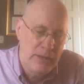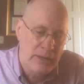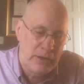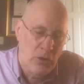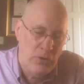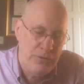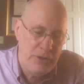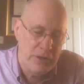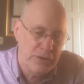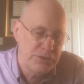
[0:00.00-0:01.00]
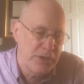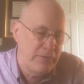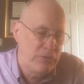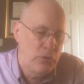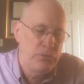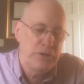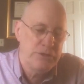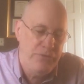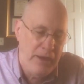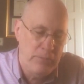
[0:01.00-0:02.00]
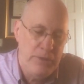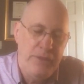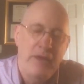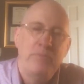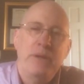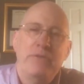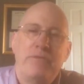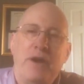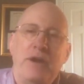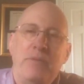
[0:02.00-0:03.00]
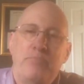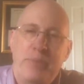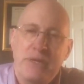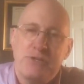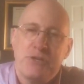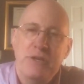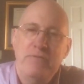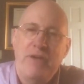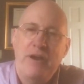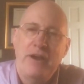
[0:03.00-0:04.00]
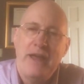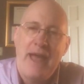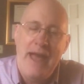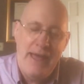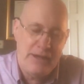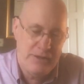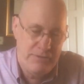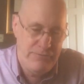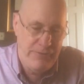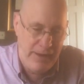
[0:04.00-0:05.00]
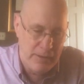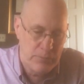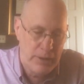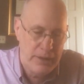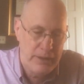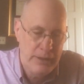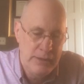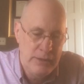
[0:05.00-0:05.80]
In all the years I've known this family, they've been a very busy, very active family.